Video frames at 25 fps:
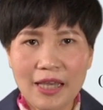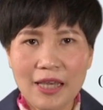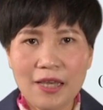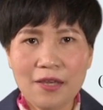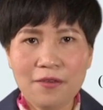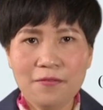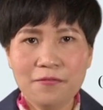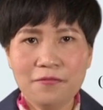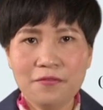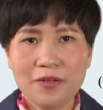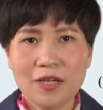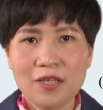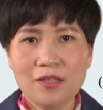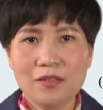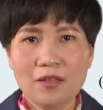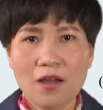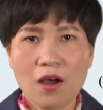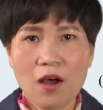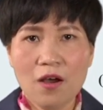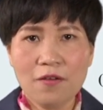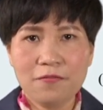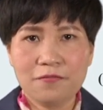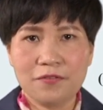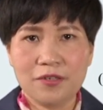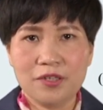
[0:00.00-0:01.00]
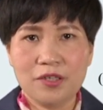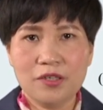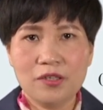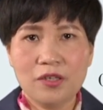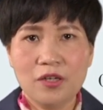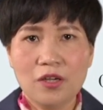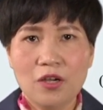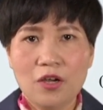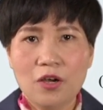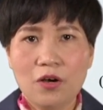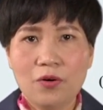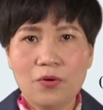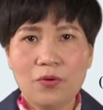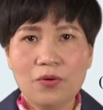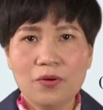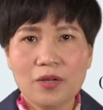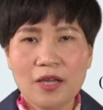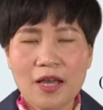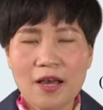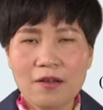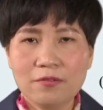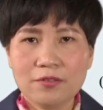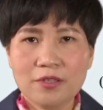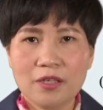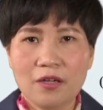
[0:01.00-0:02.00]
If an offer
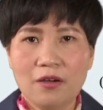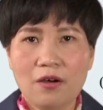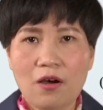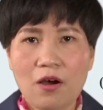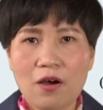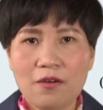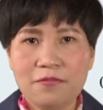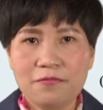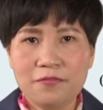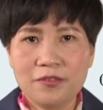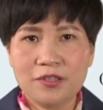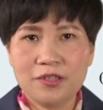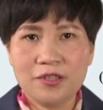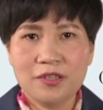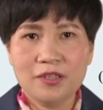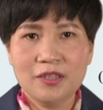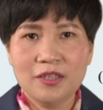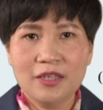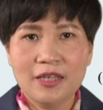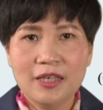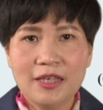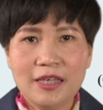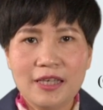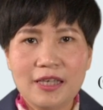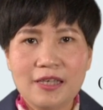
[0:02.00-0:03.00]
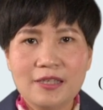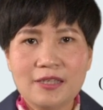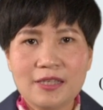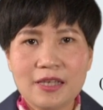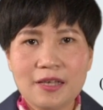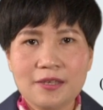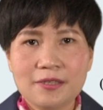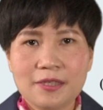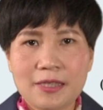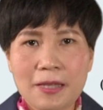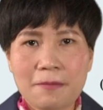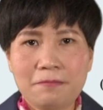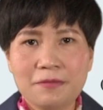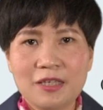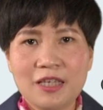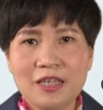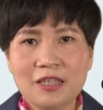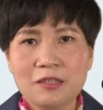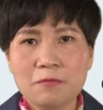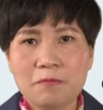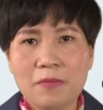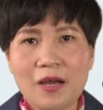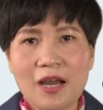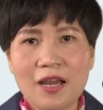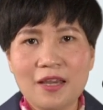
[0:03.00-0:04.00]
or counteroffer is
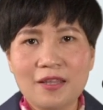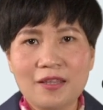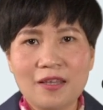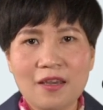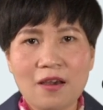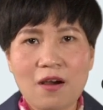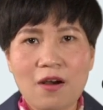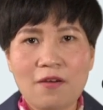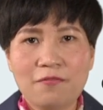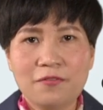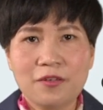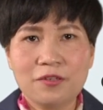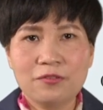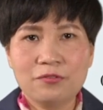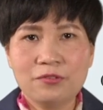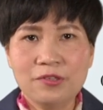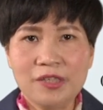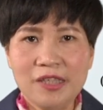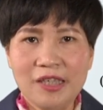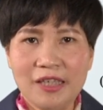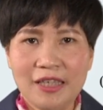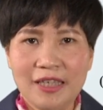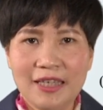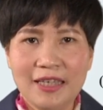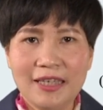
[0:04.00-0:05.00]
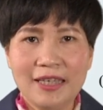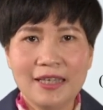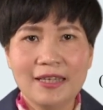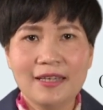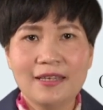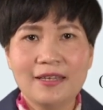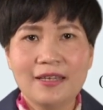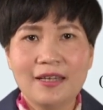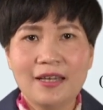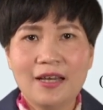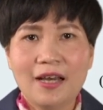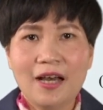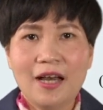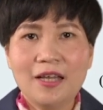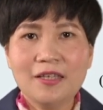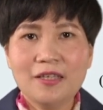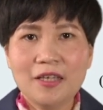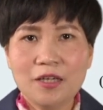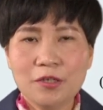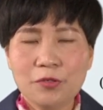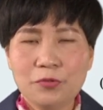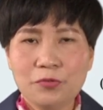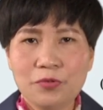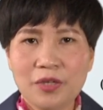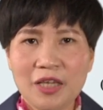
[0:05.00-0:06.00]
accepted by the offeree,
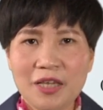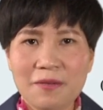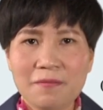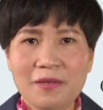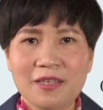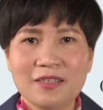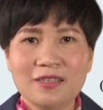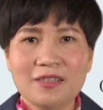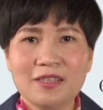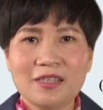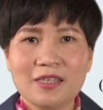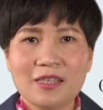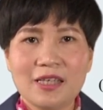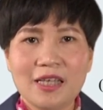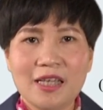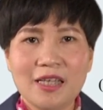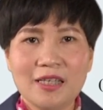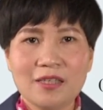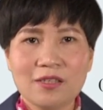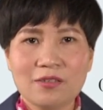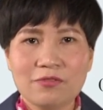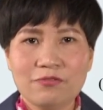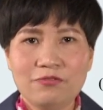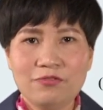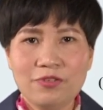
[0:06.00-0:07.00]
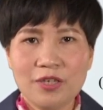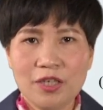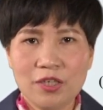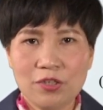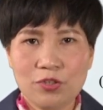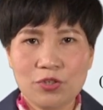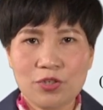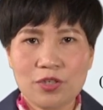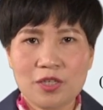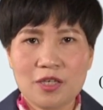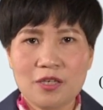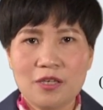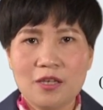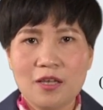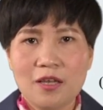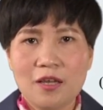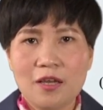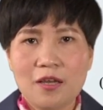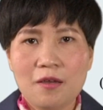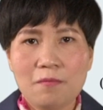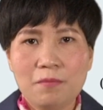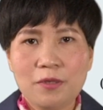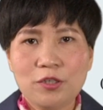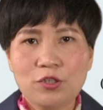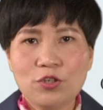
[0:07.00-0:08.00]
an agreement is reached
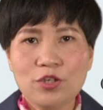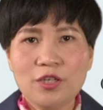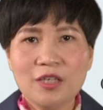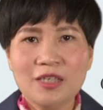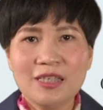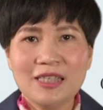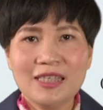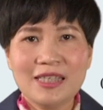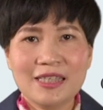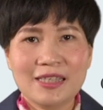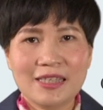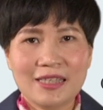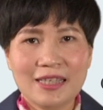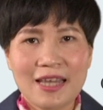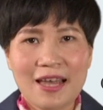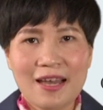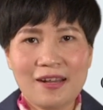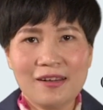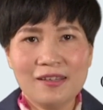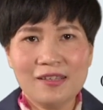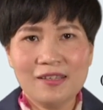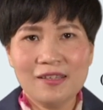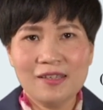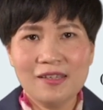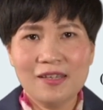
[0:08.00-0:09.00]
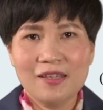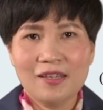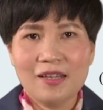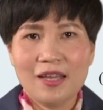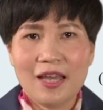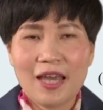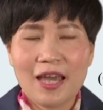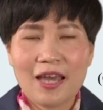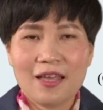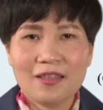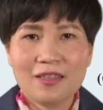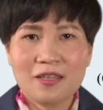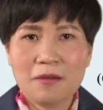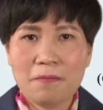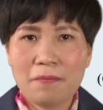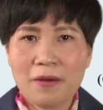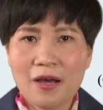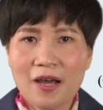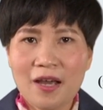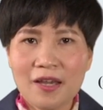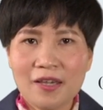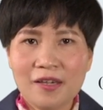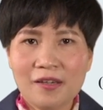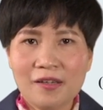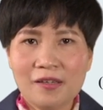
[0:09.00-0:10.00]
between the seller and the
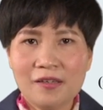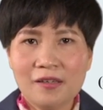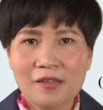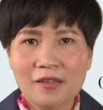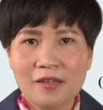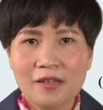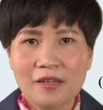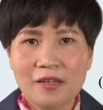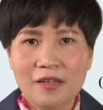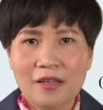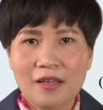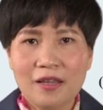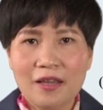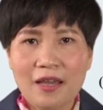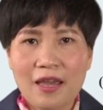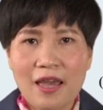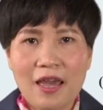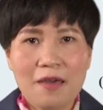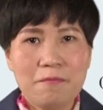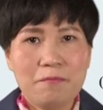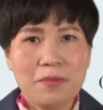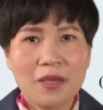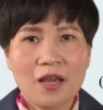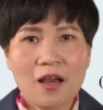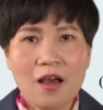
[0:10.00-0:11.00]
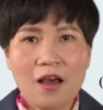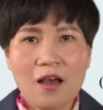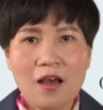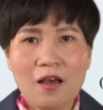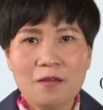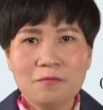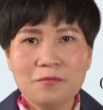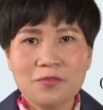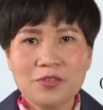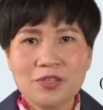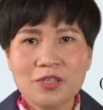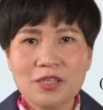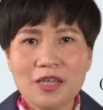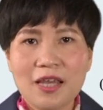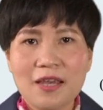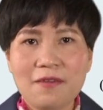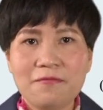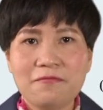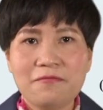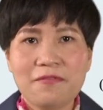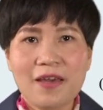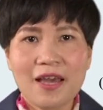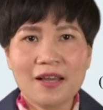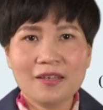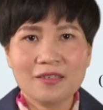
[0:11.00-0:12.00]
buyer and becomes
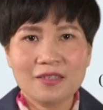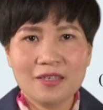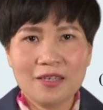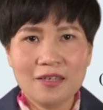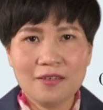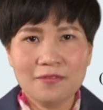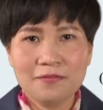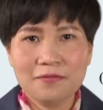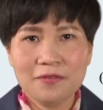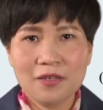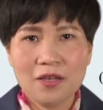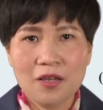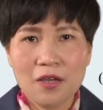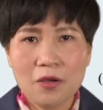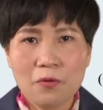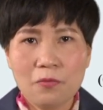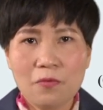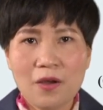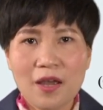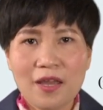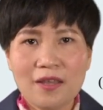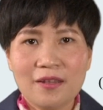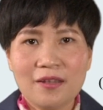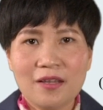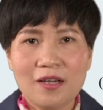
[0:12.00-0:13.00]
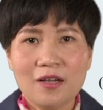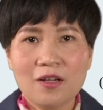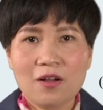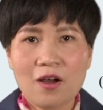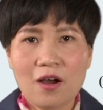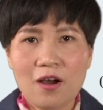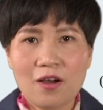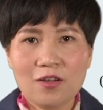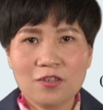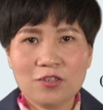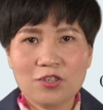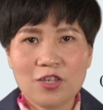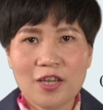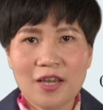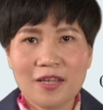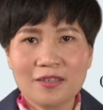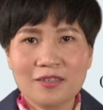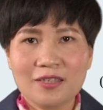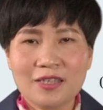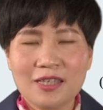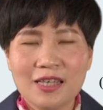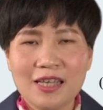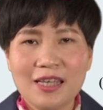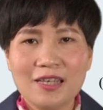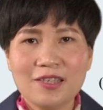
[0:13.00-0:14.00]
effective when a
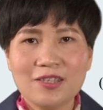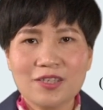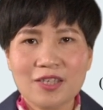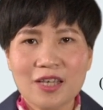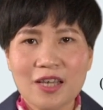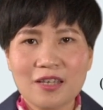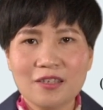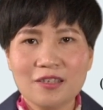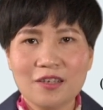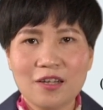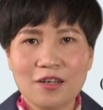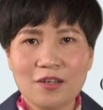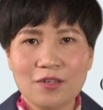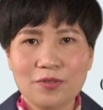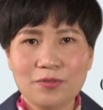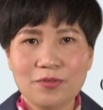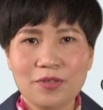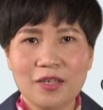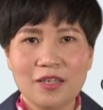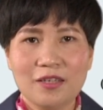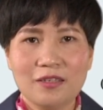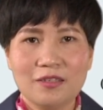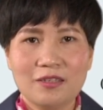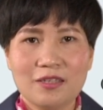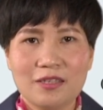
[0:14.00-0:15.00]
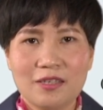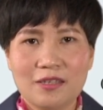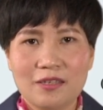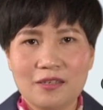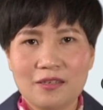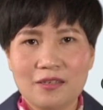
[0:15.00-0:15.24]
contract is concluded.